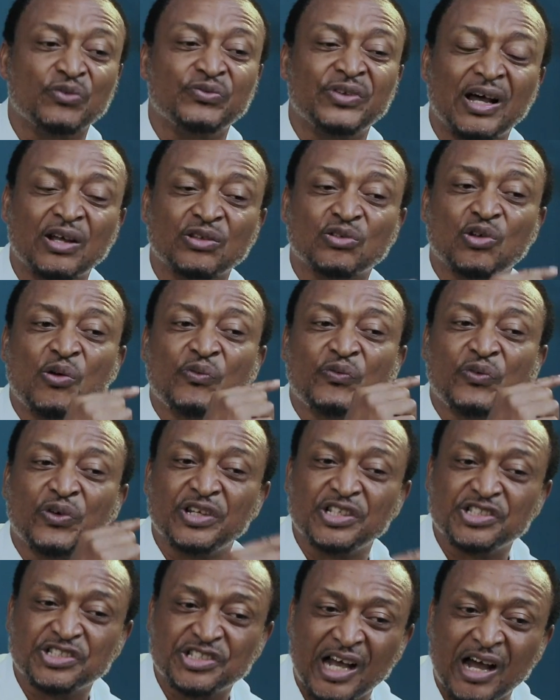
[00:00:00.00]
of the outcome
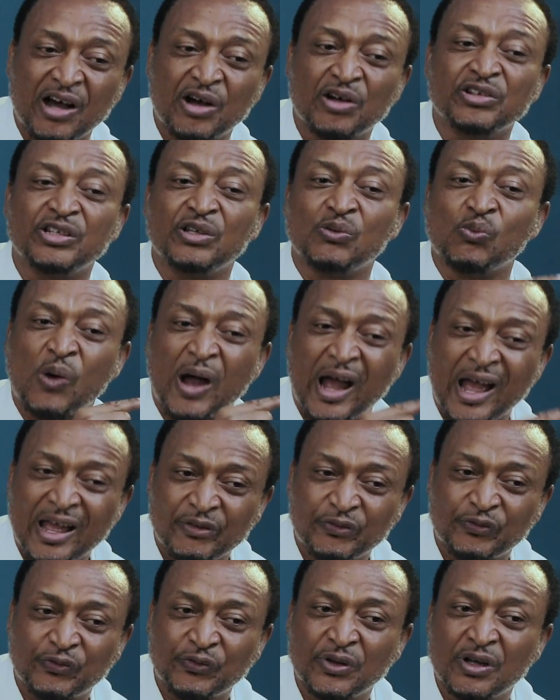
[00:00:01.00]
for the child, the
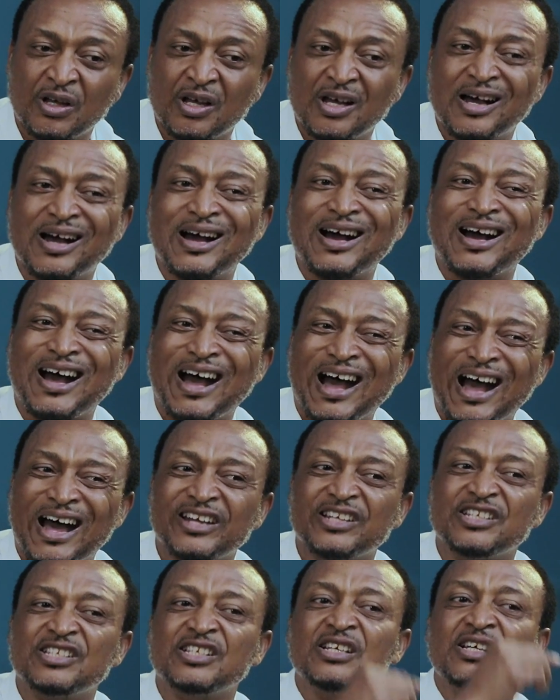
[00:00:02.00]
wife,
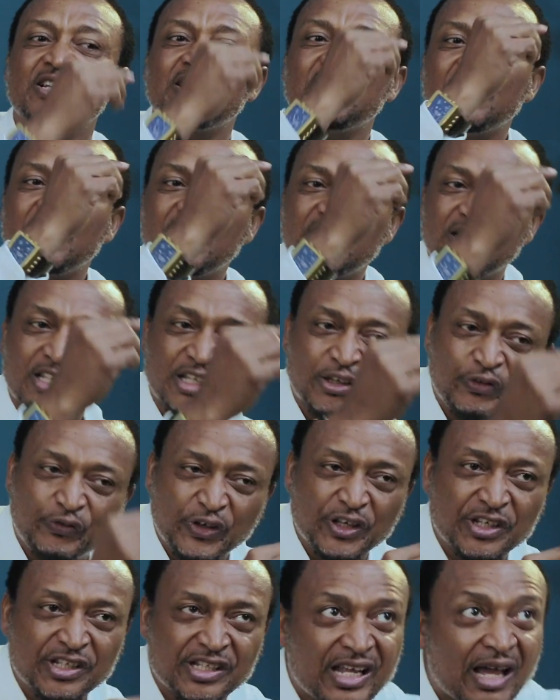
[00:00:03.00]
and
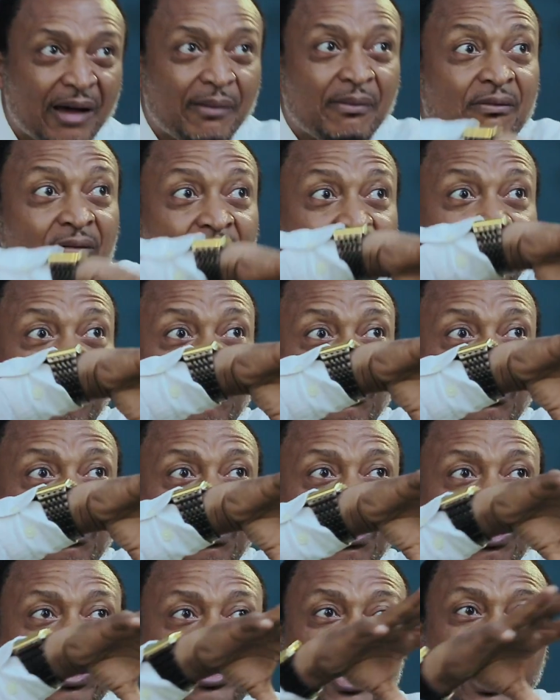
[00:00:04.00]
even
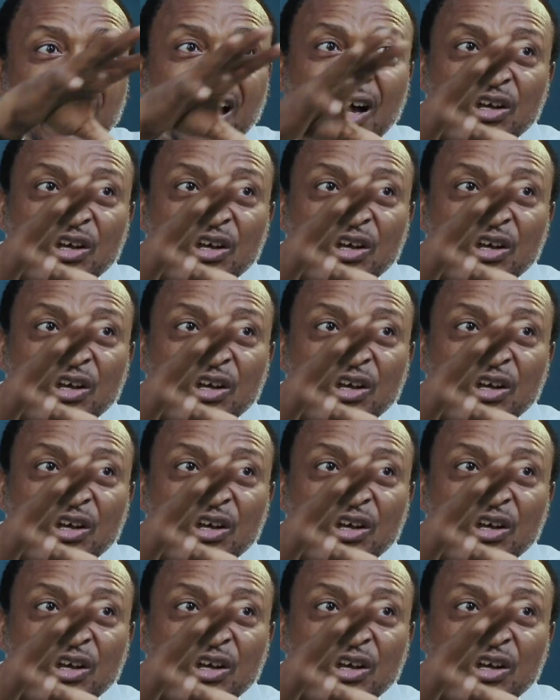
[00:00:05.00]
their